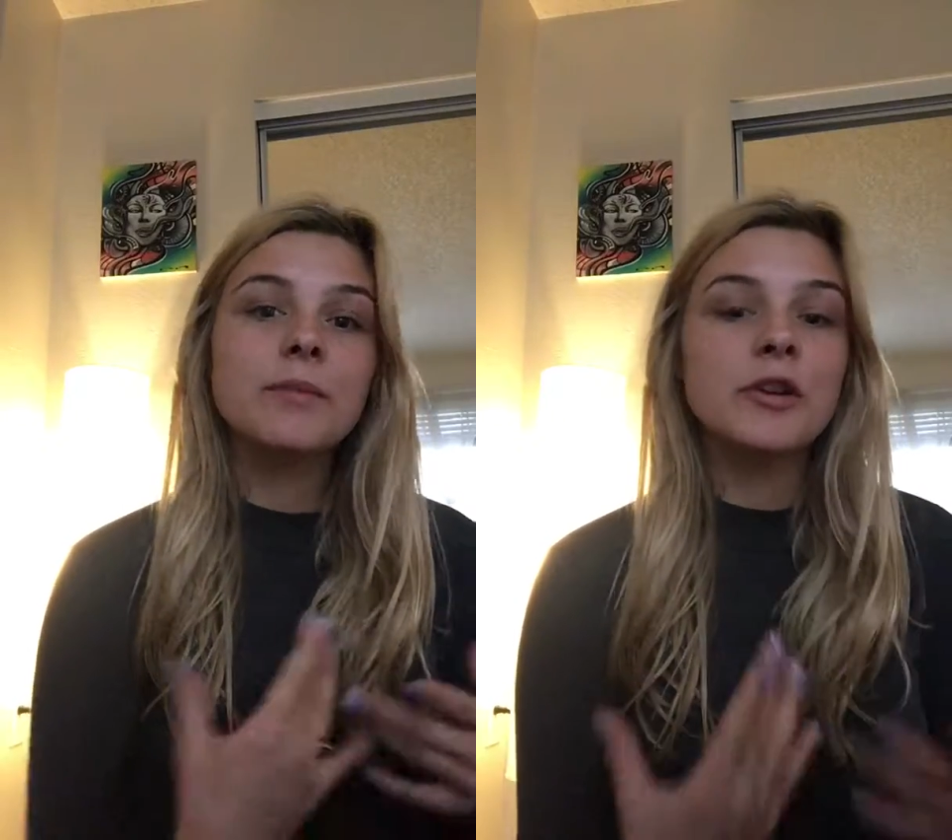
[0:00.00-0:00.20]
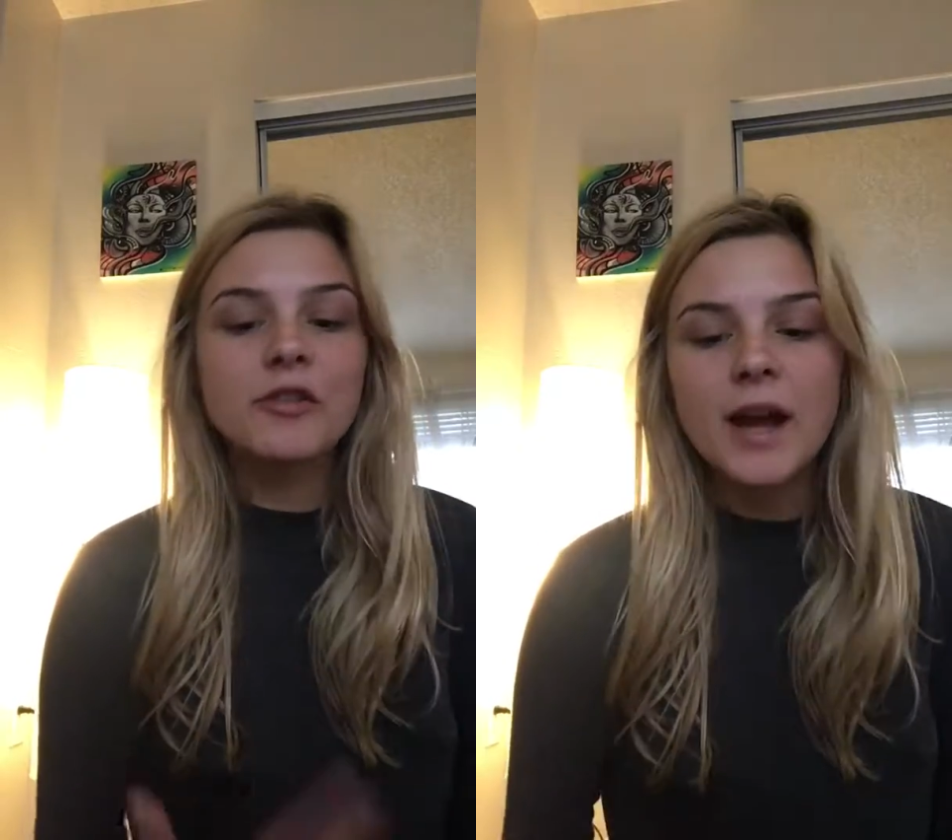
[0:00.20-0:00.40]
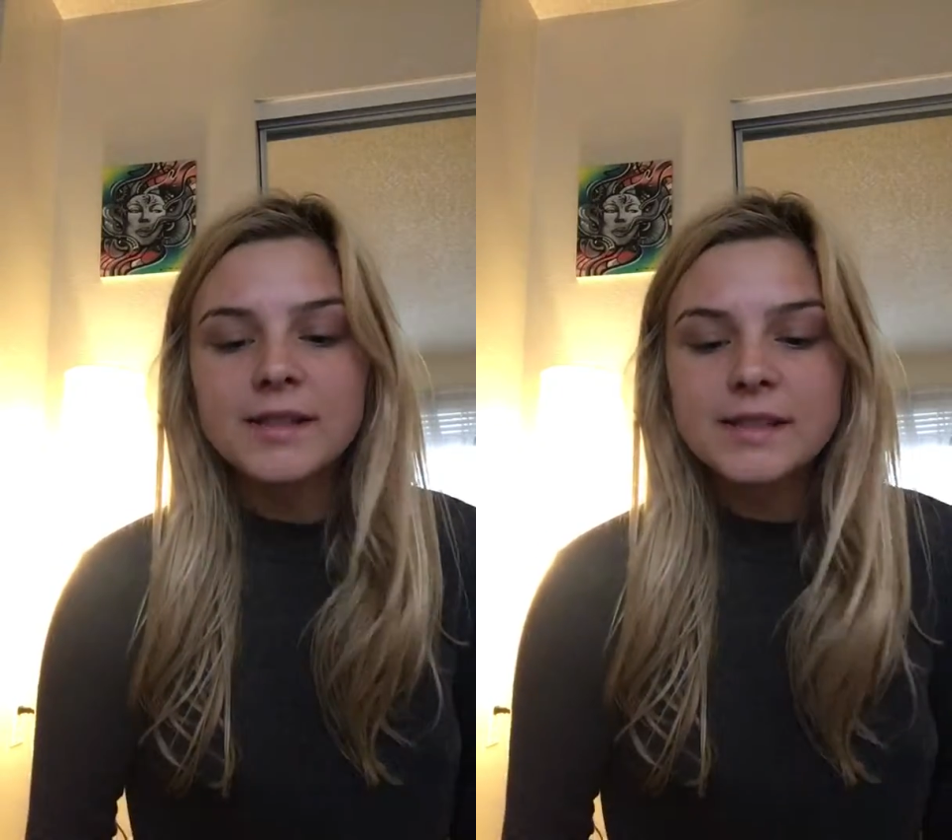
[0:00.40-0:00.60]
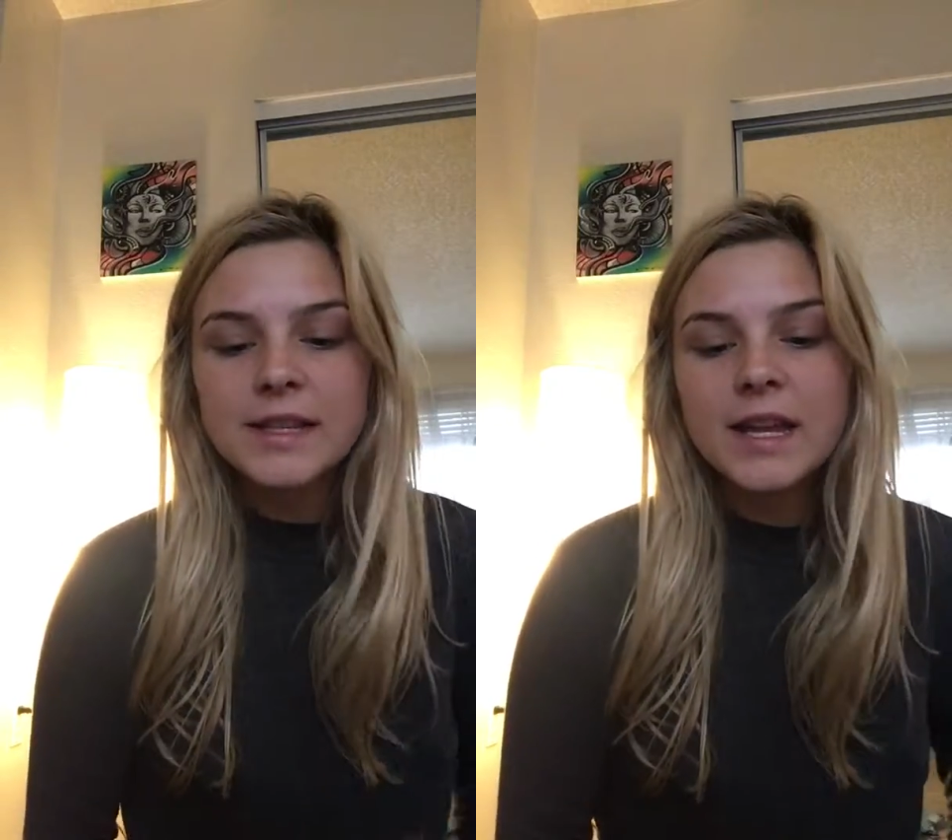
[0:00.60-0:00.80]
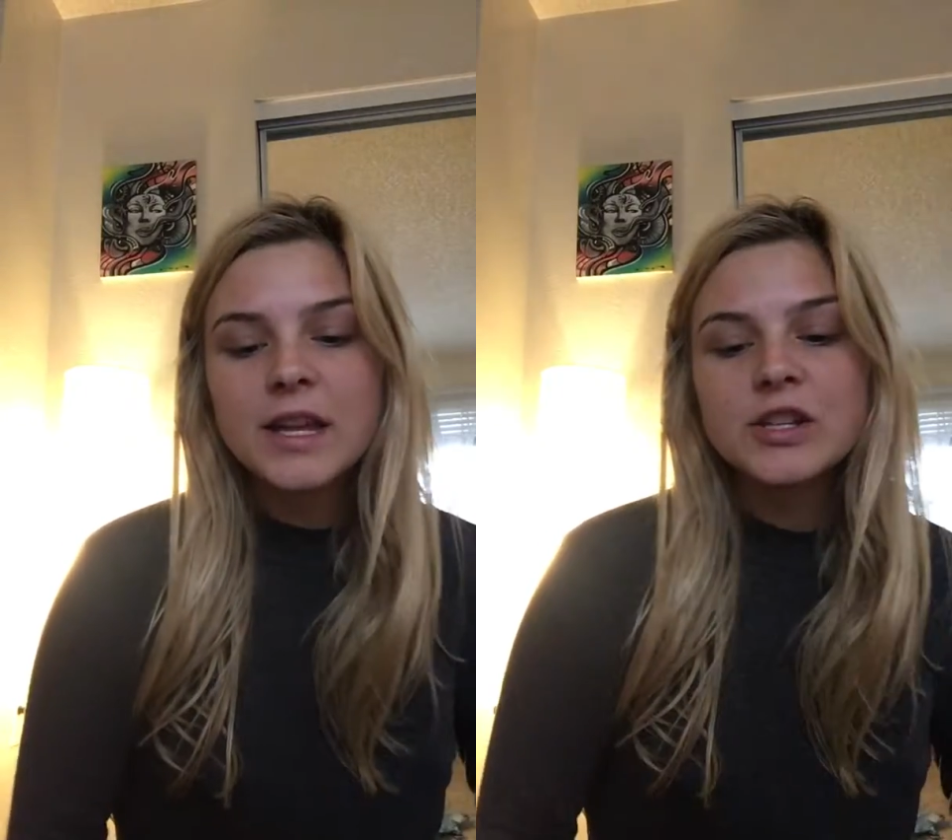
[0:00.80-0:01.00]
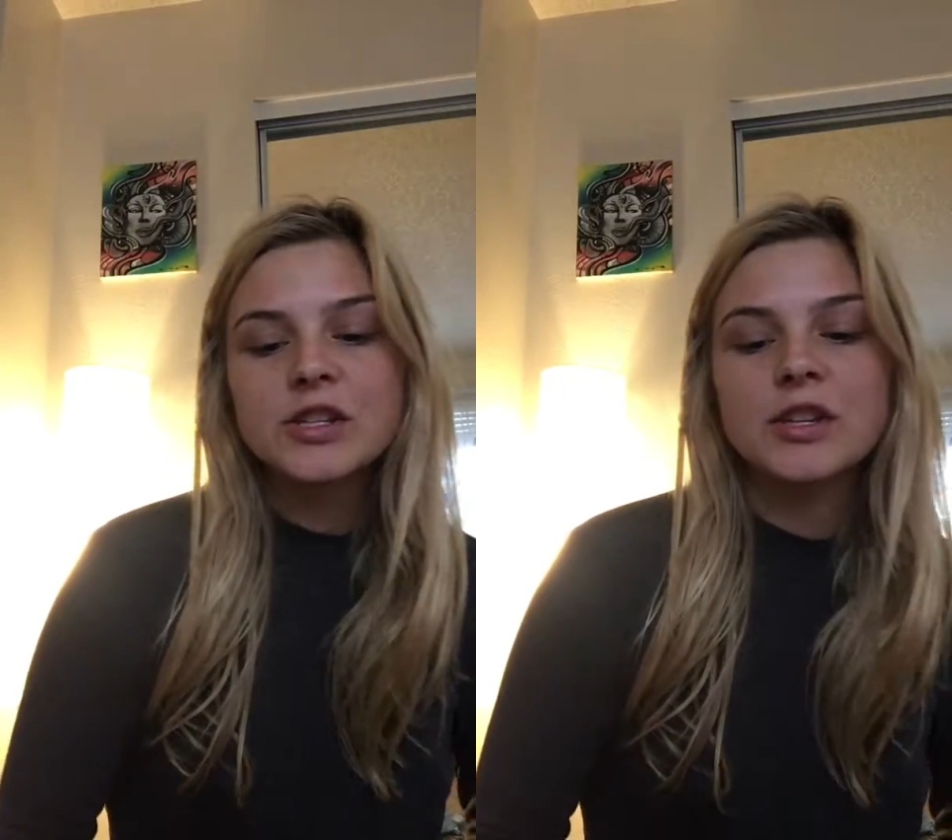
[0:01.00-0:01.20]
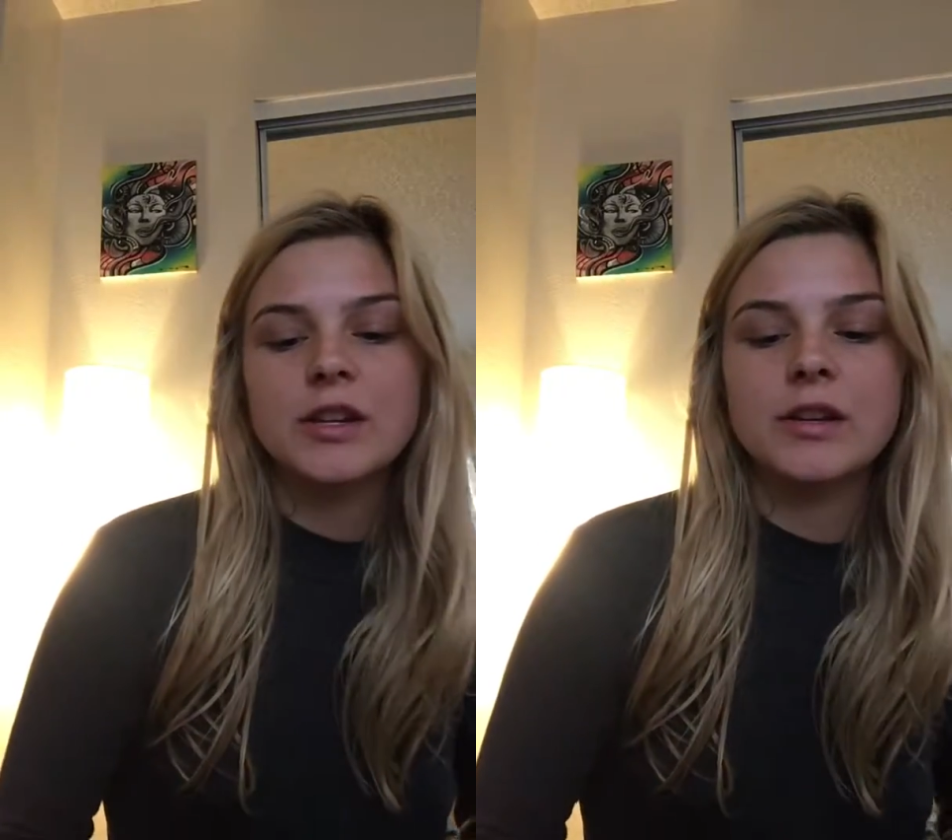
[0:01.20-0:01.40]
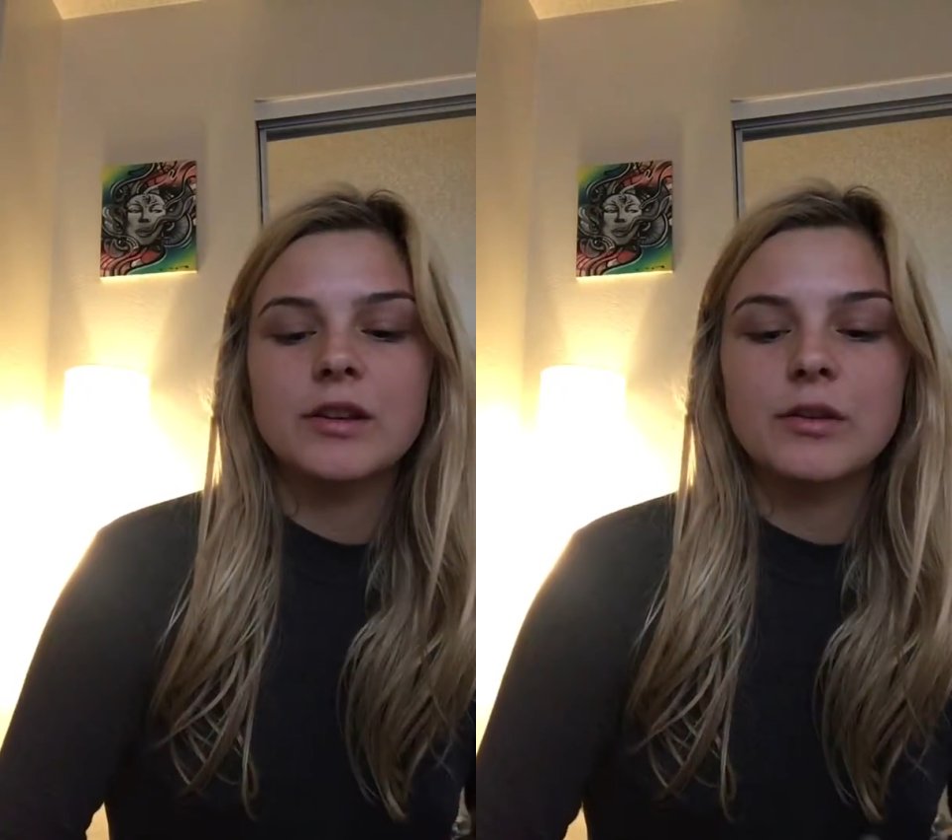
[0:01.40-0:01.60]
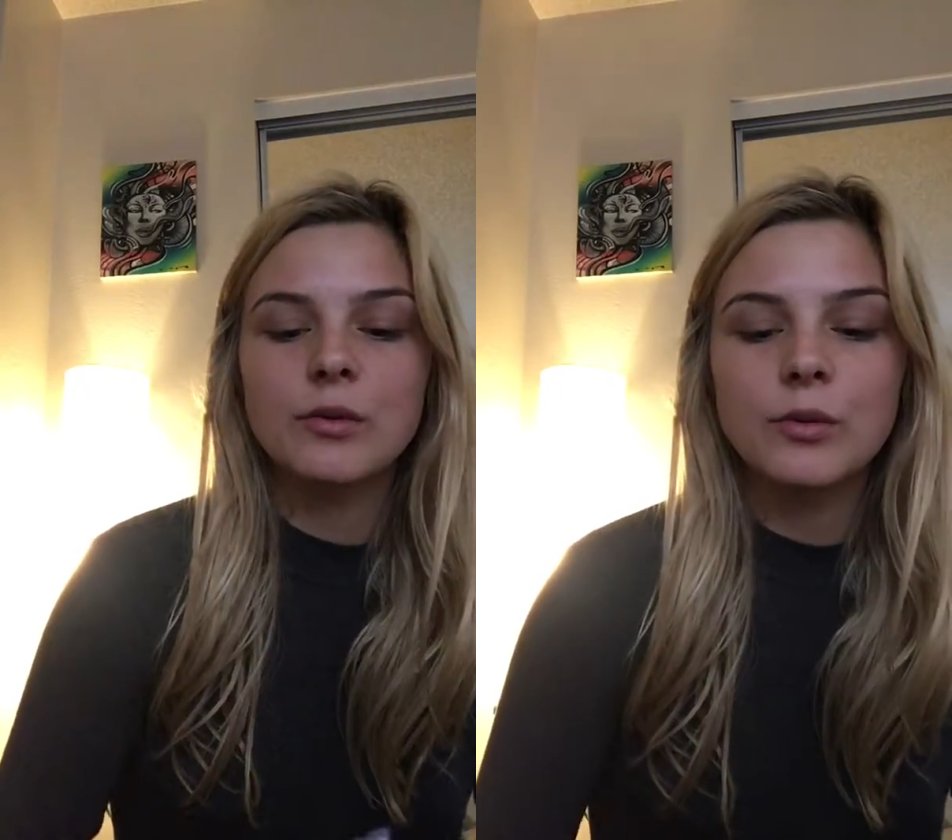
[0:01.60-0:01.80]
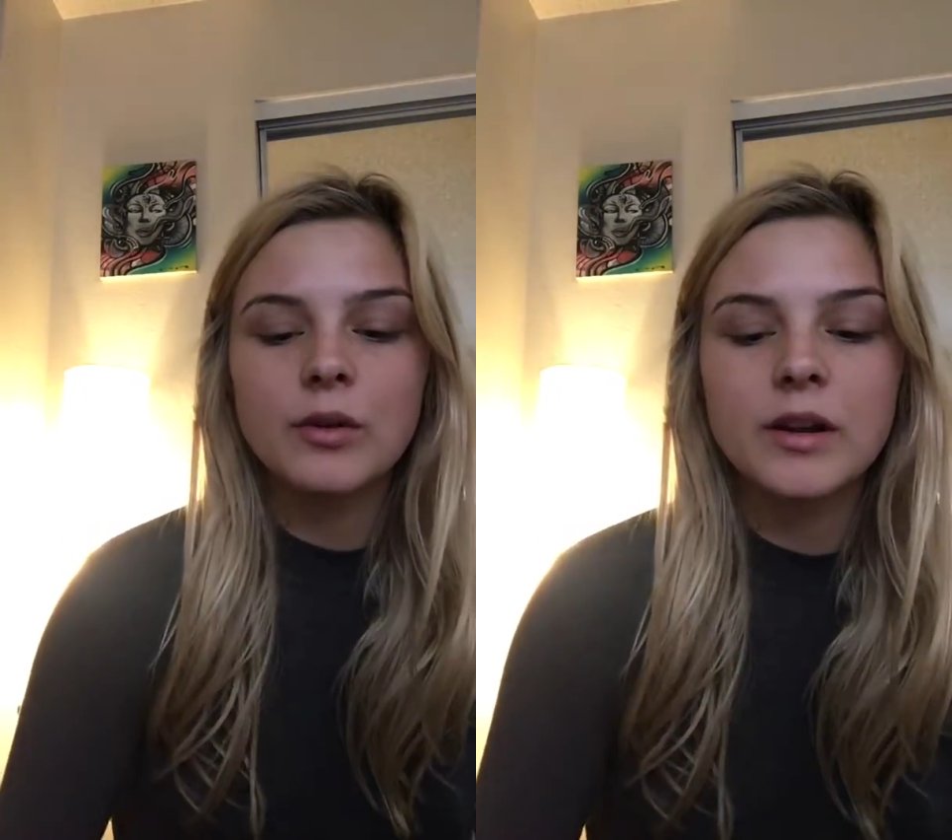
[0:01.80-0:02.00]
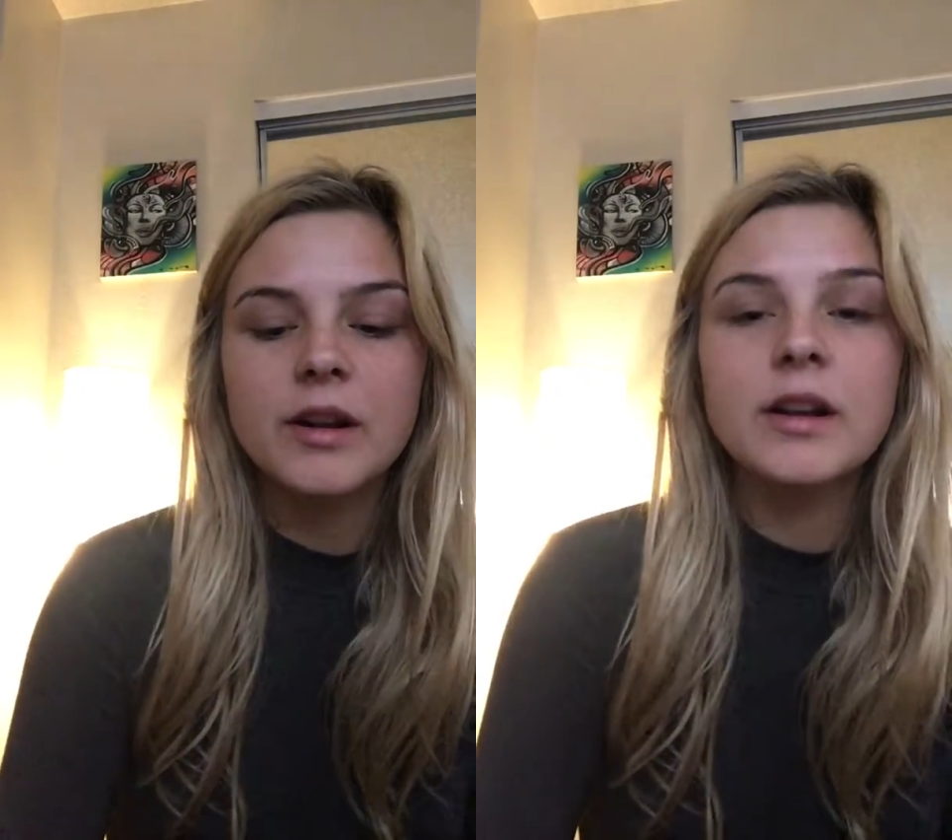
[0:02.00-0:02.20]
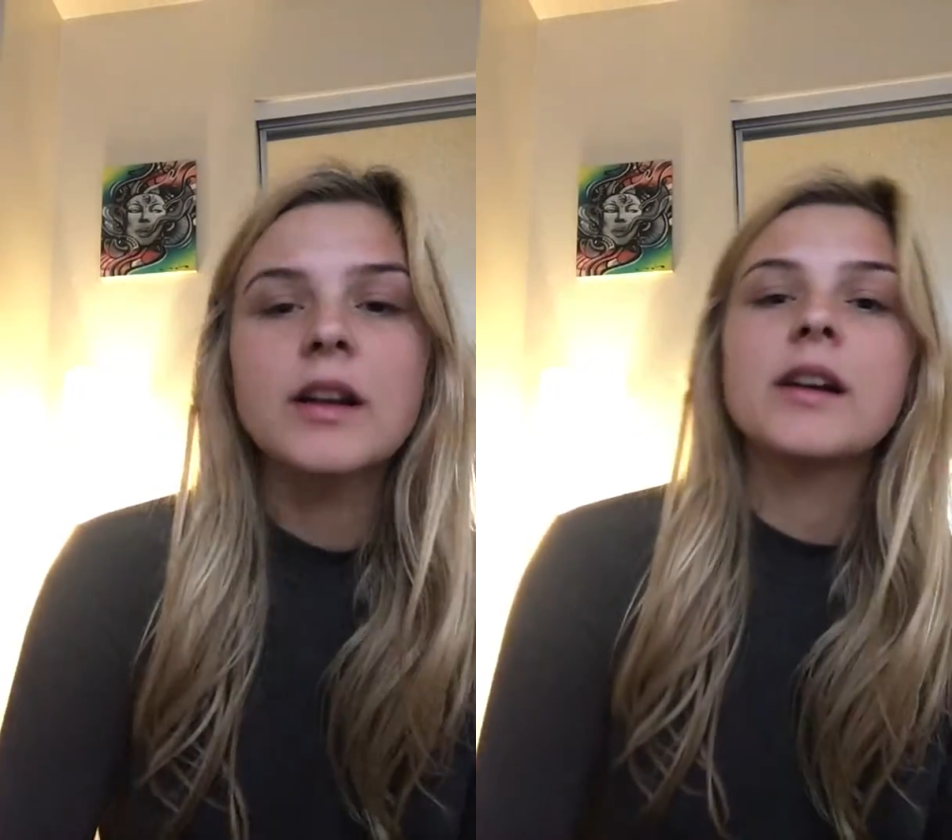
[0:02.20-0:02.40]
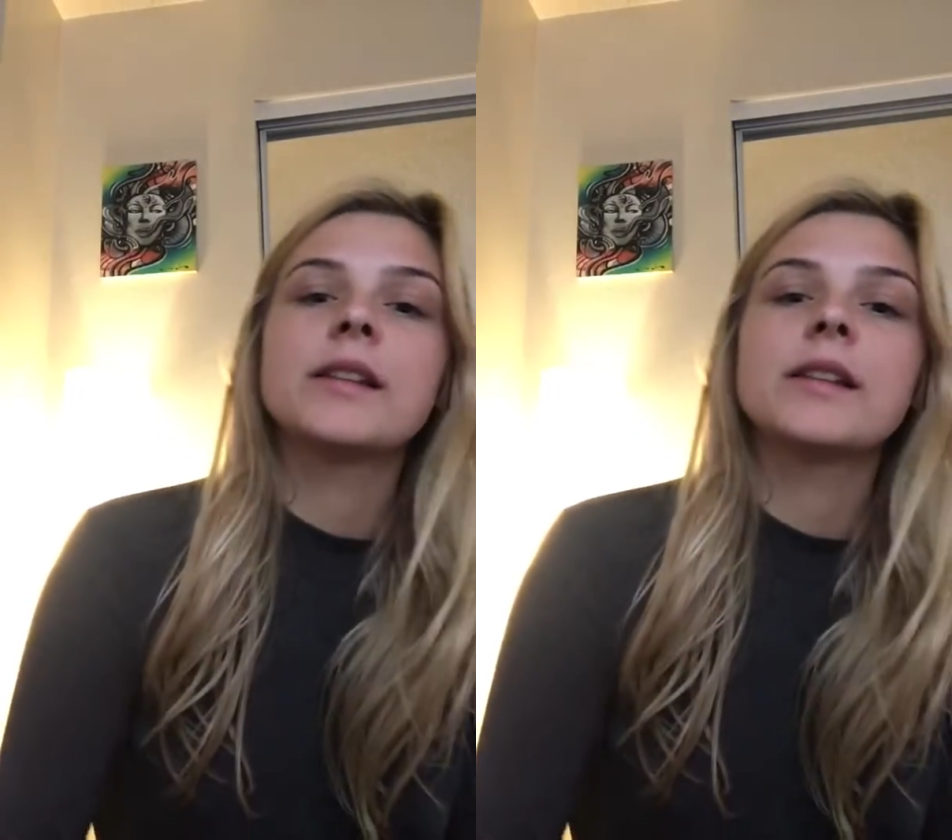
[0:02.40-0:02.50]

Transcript: procrastination or